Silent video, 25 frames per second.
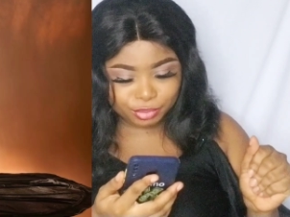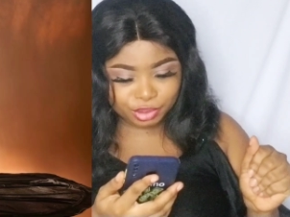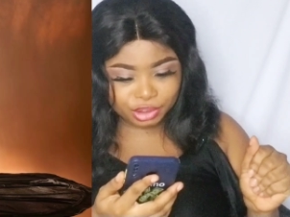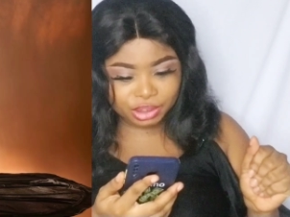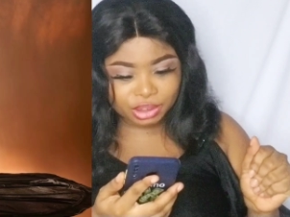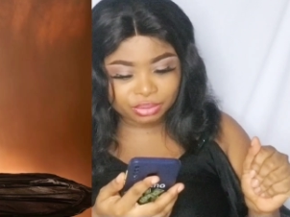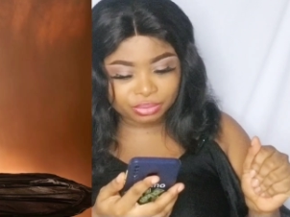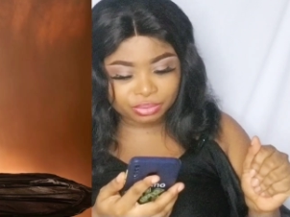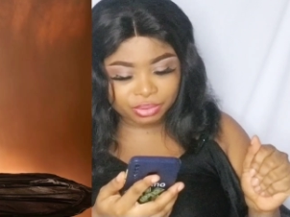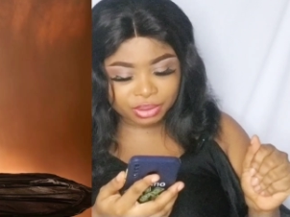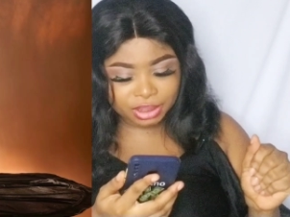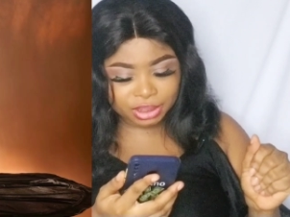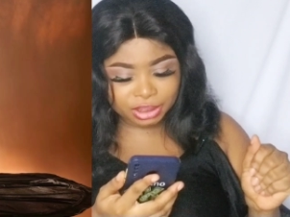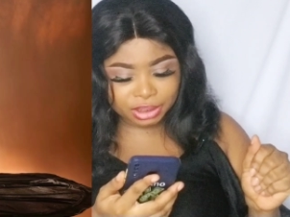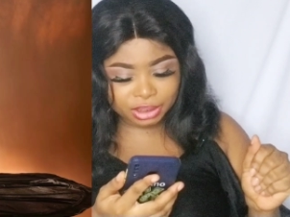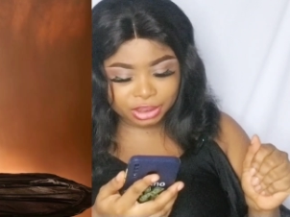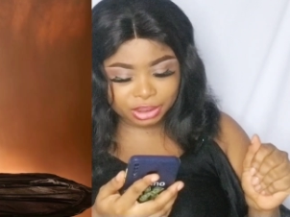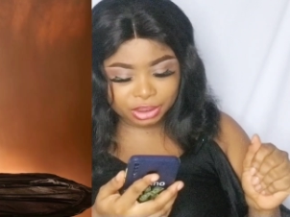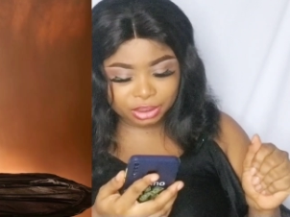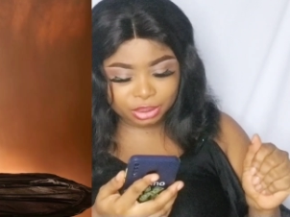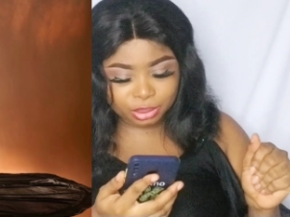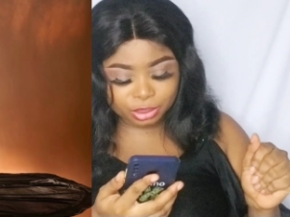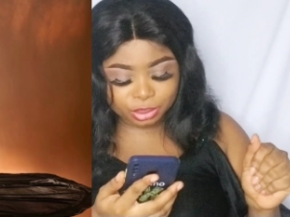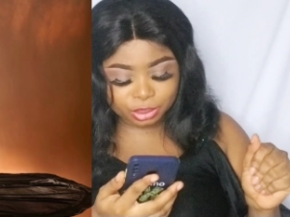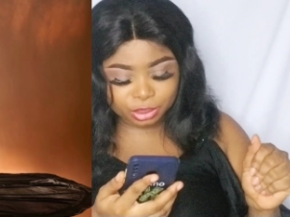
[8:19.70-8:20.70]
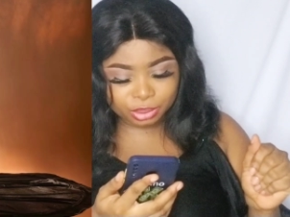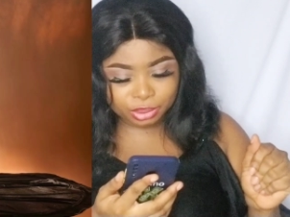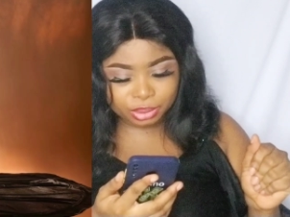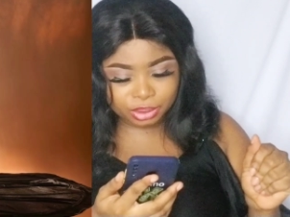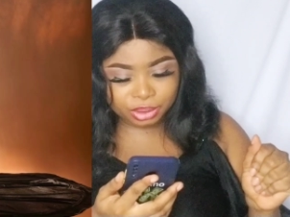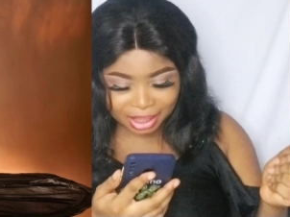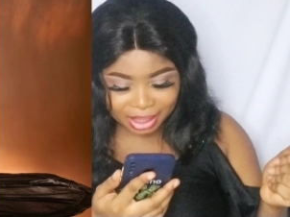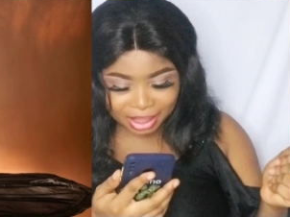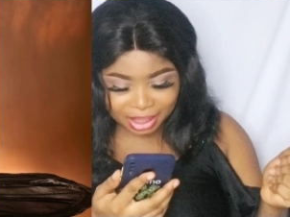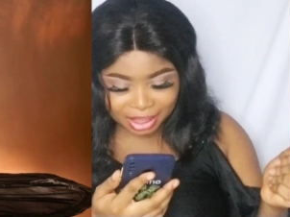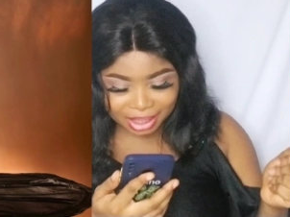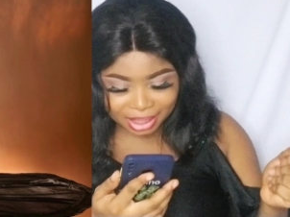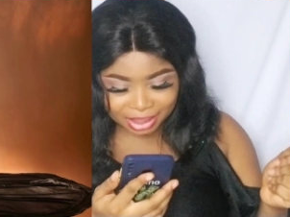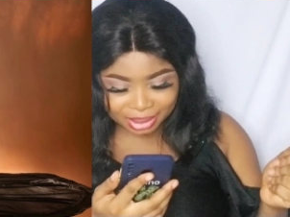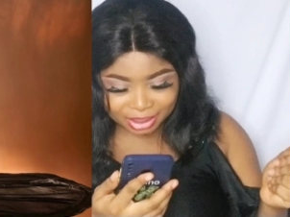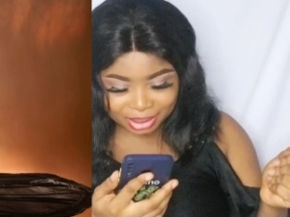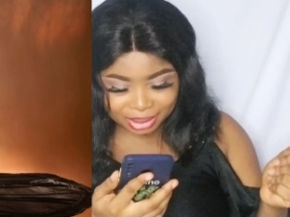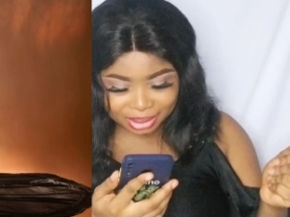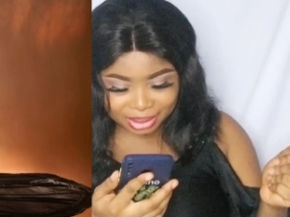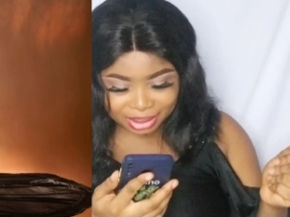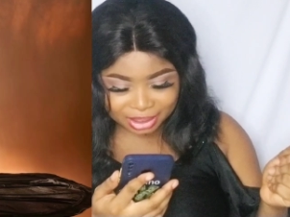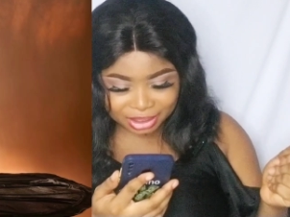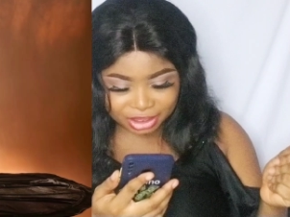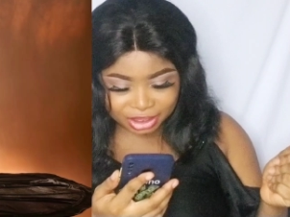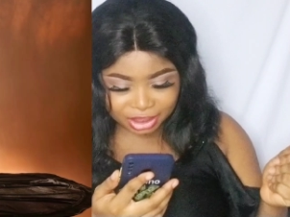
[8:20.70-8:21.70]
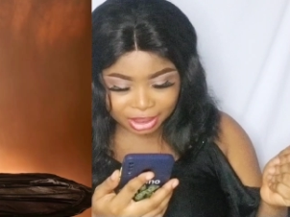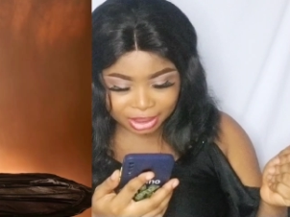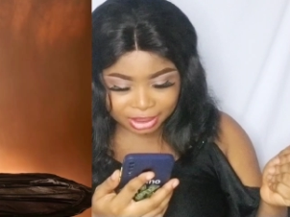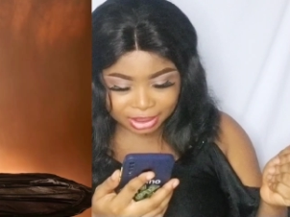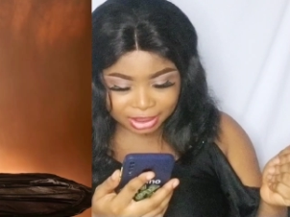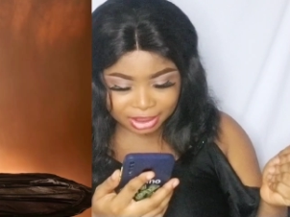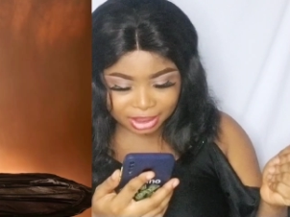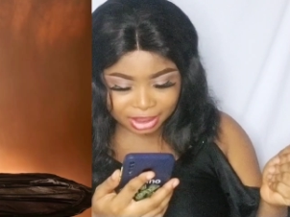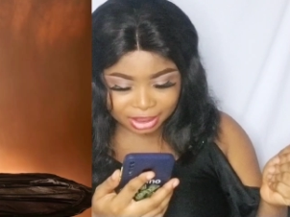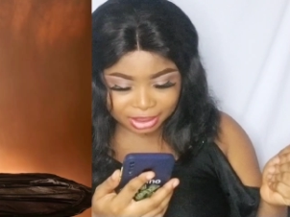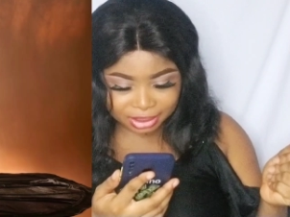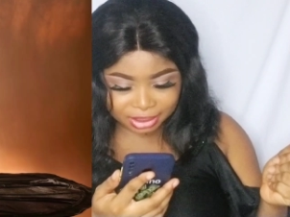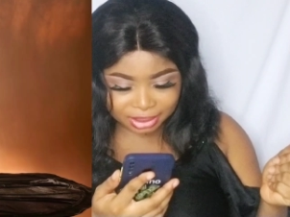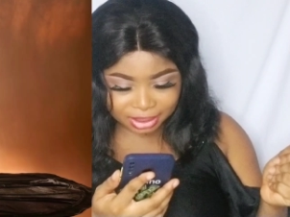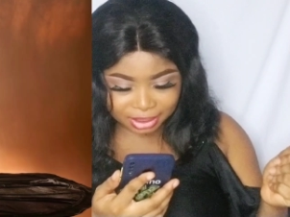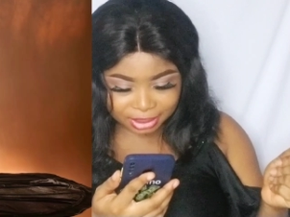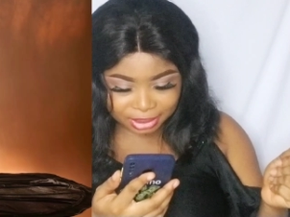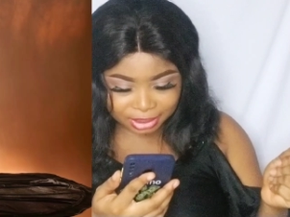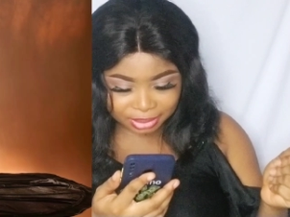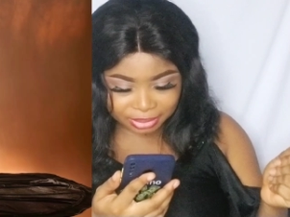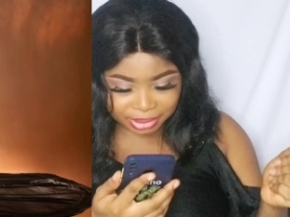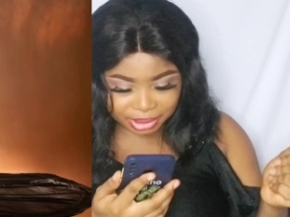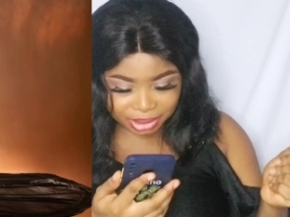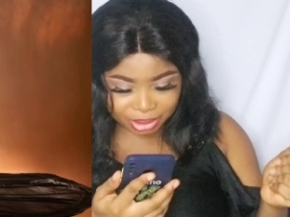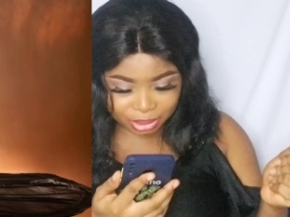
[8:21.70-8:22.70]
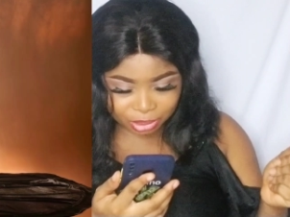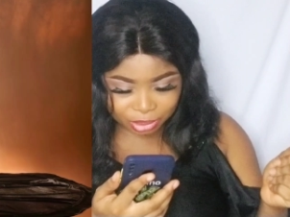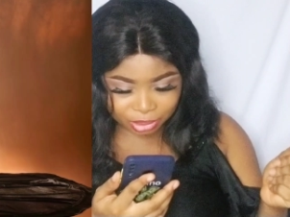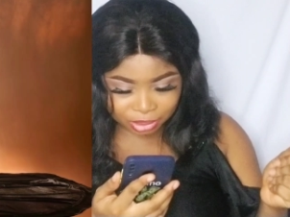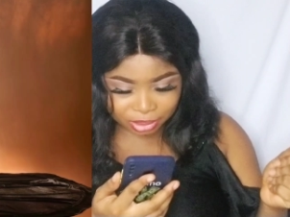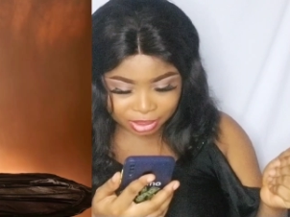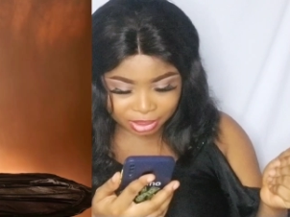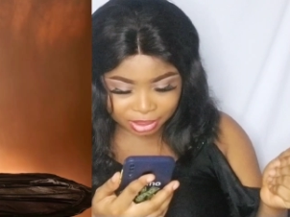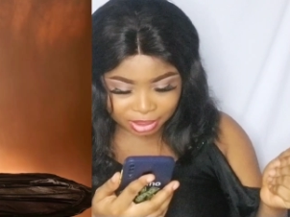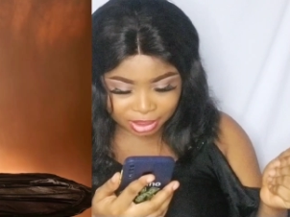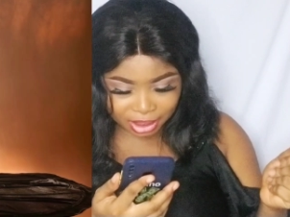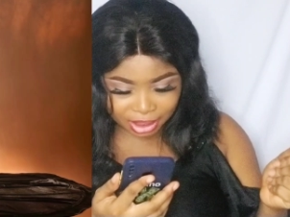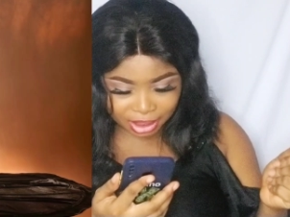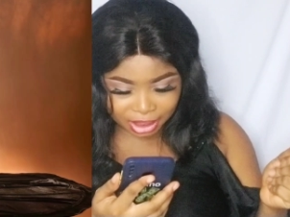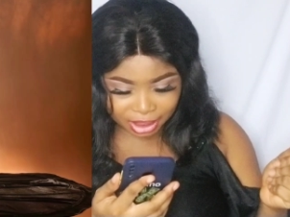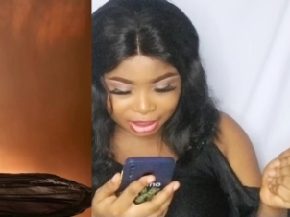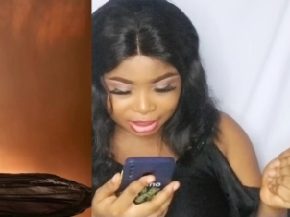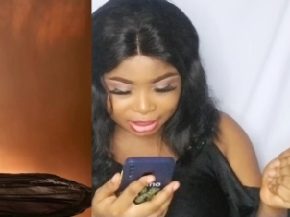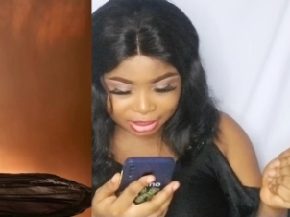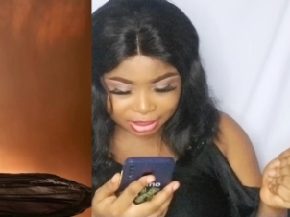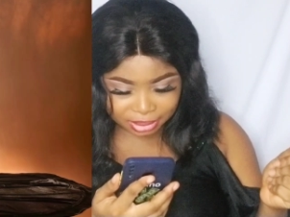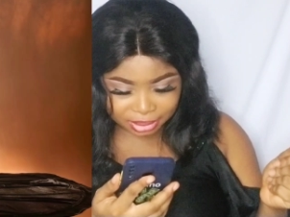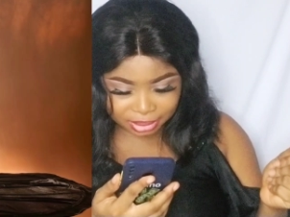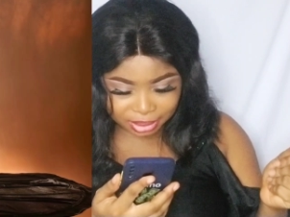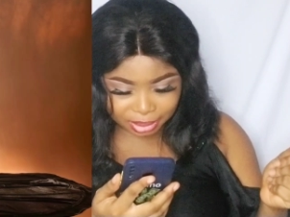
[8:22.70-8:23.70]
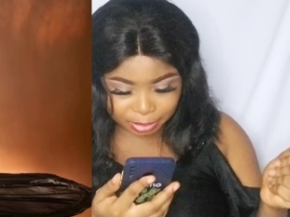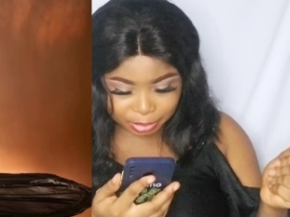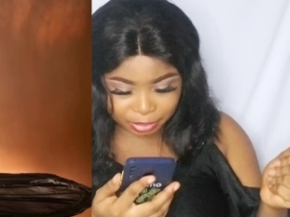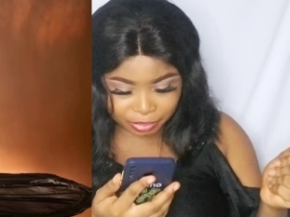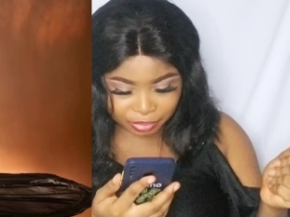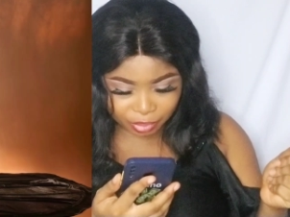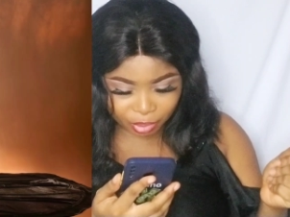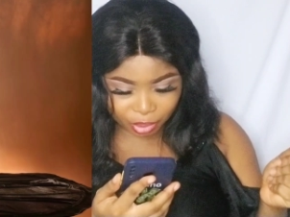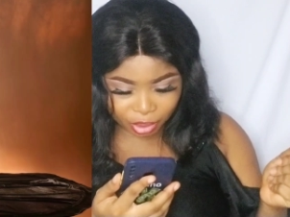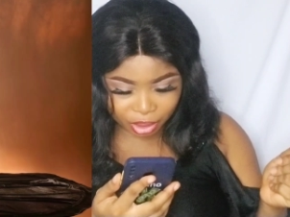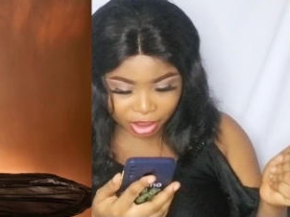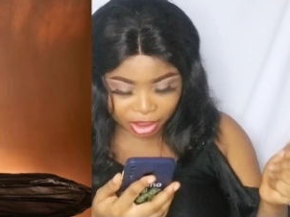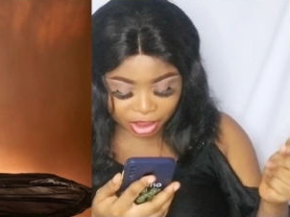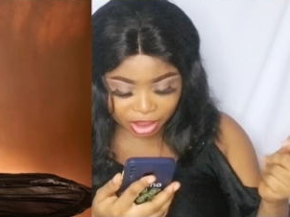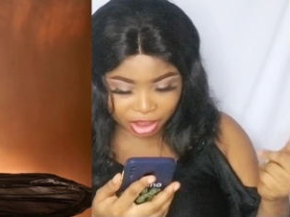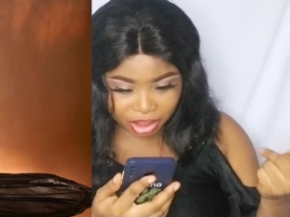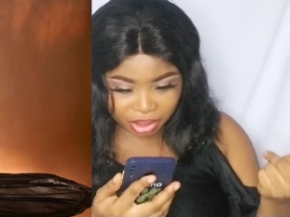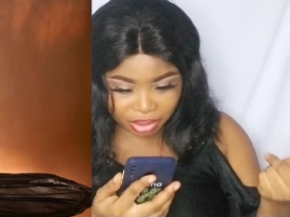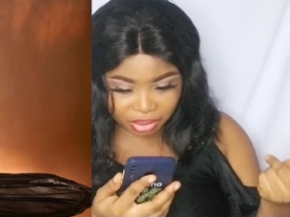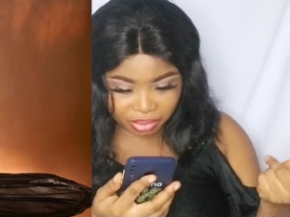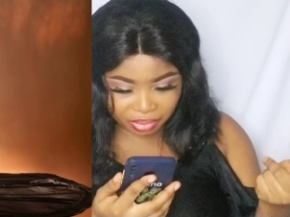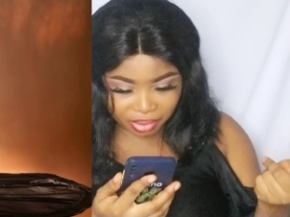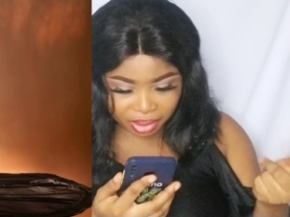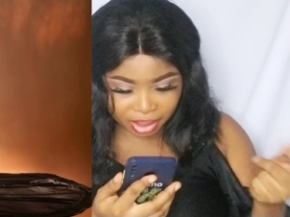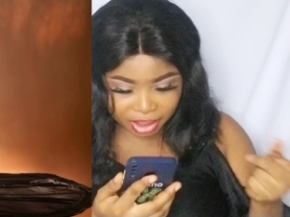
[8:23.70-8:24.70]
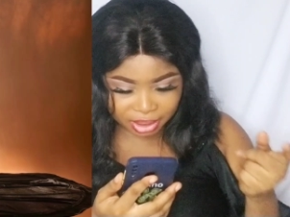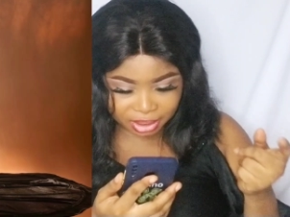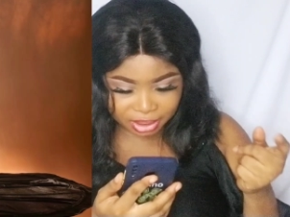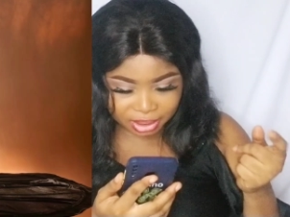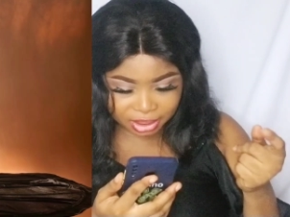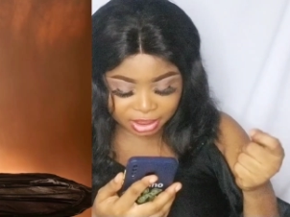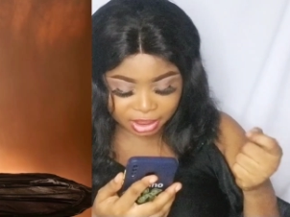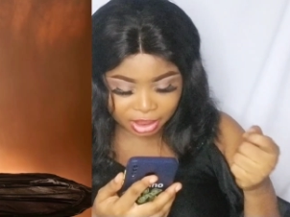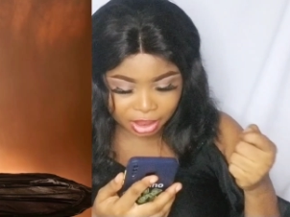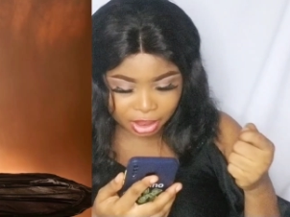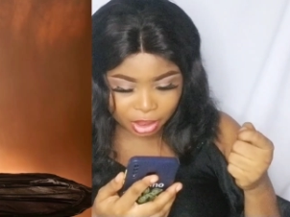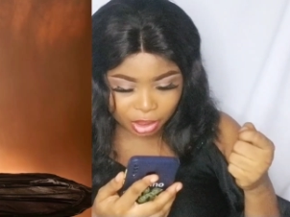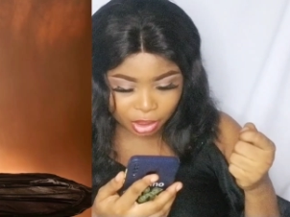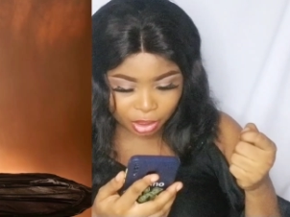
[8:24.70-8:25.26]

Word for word: she really did good i don't think she has any accessory on except for her earrings